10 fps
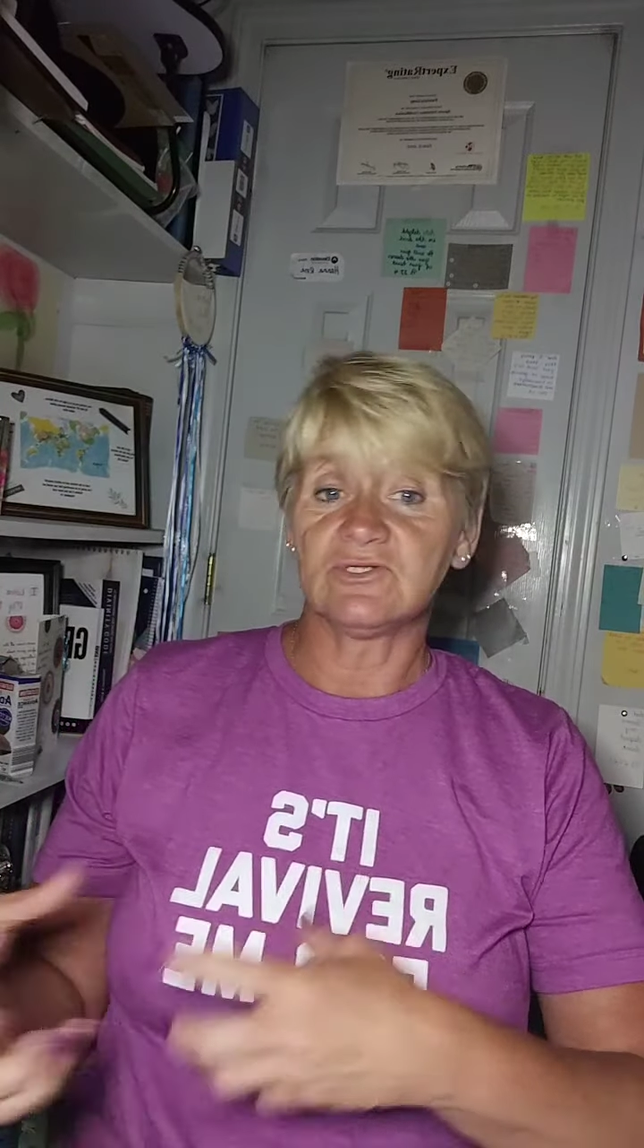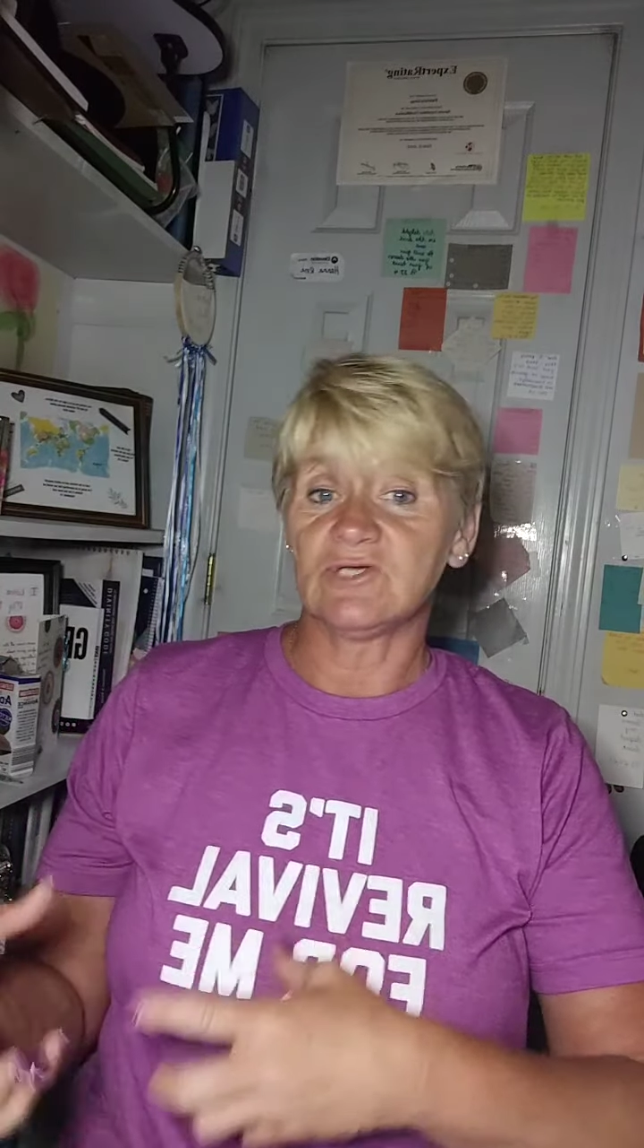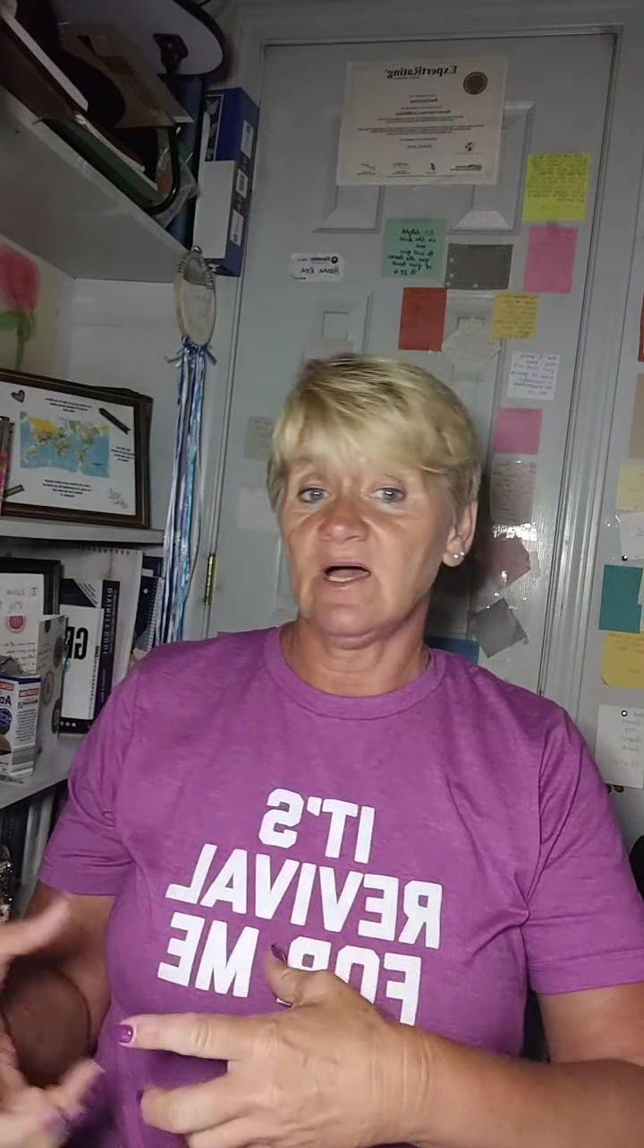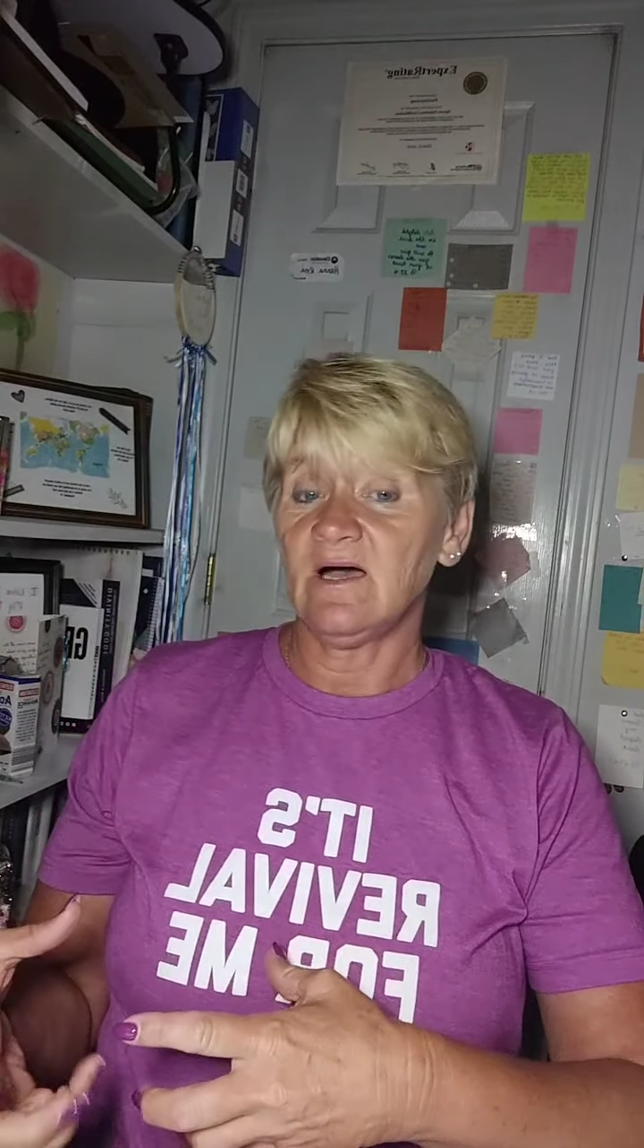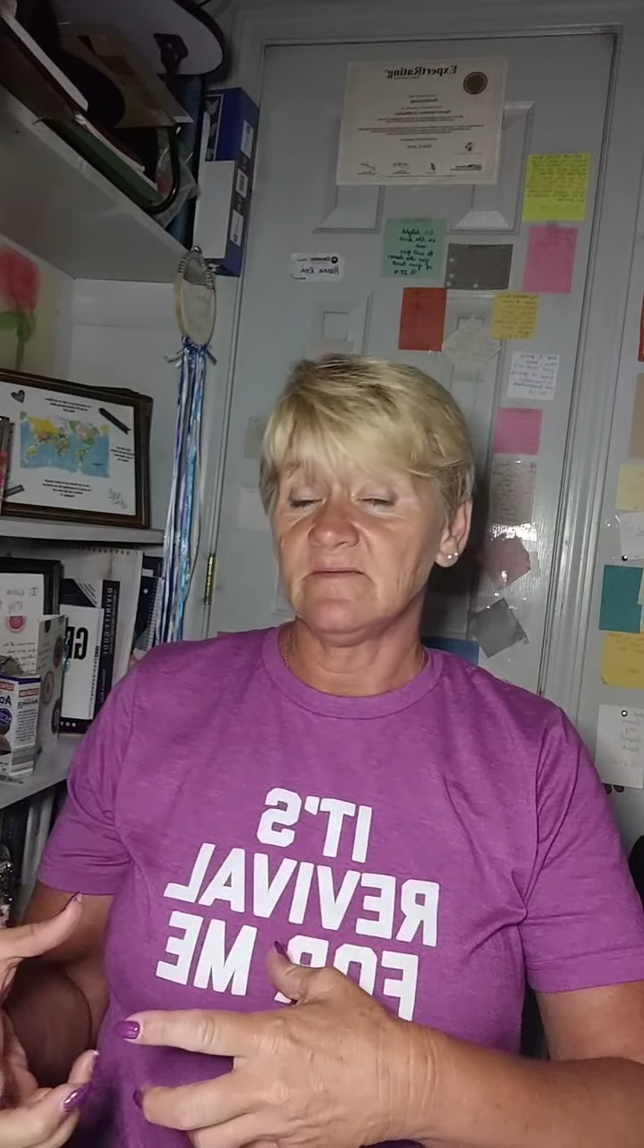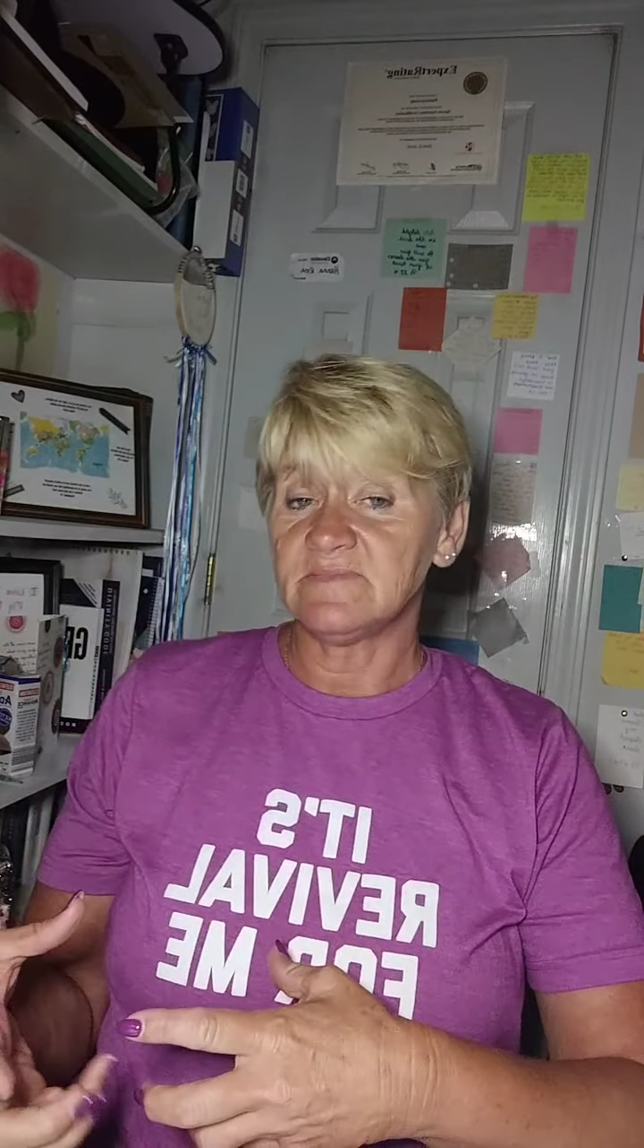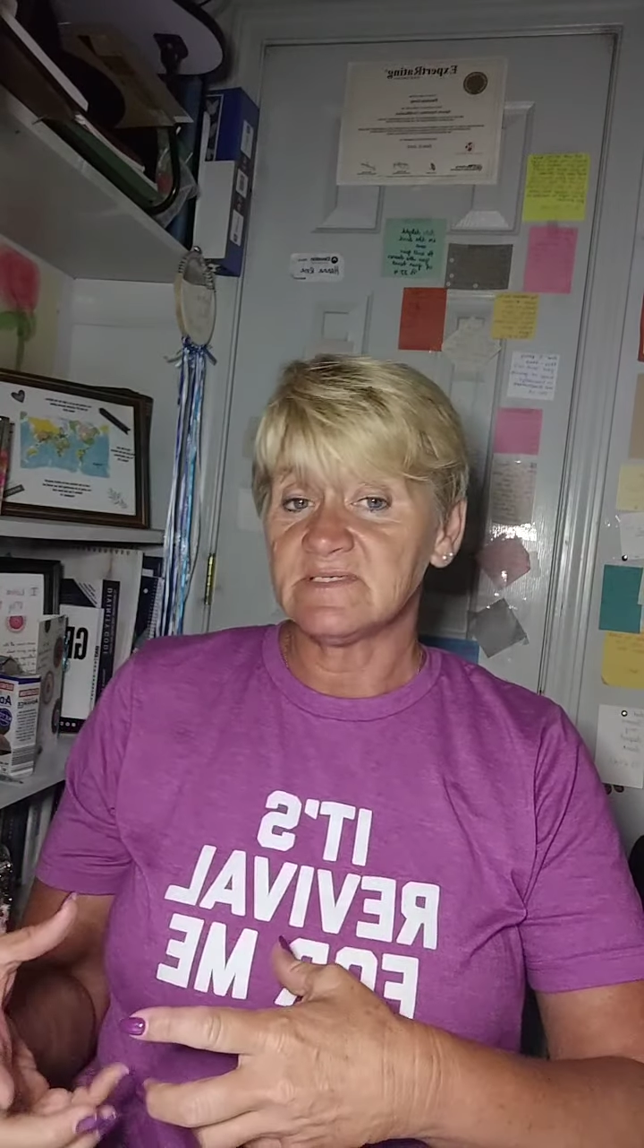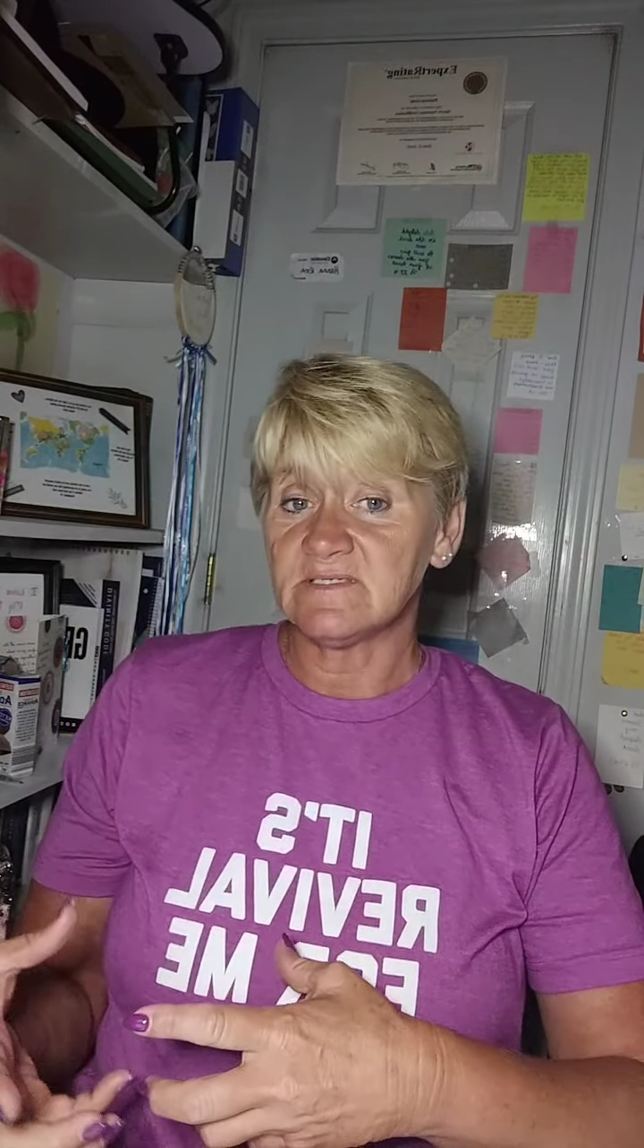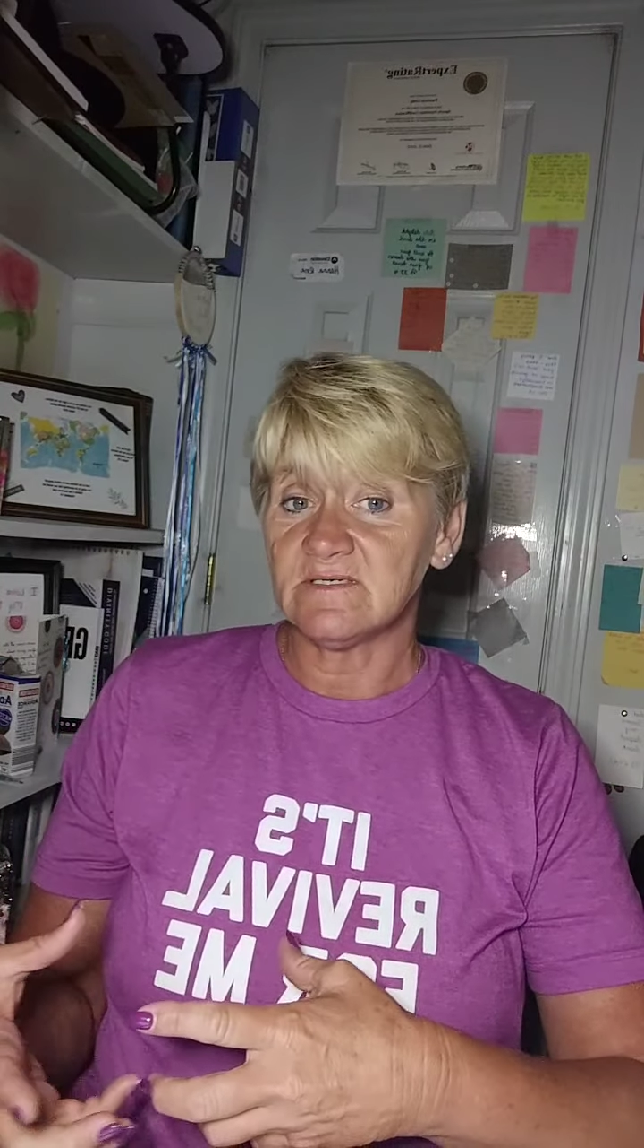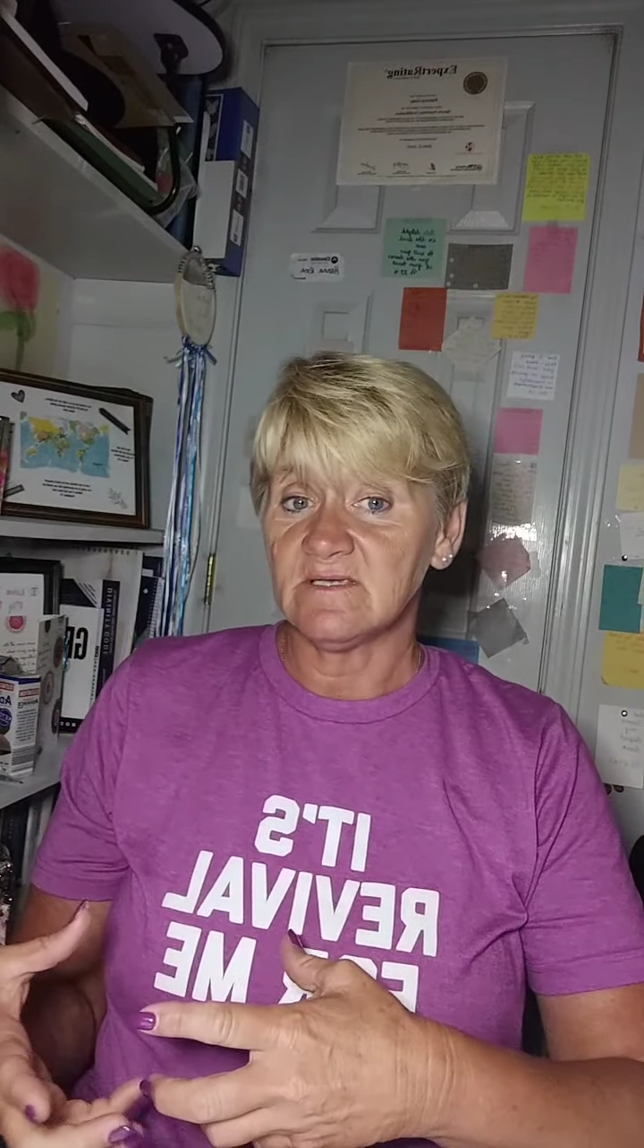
jobs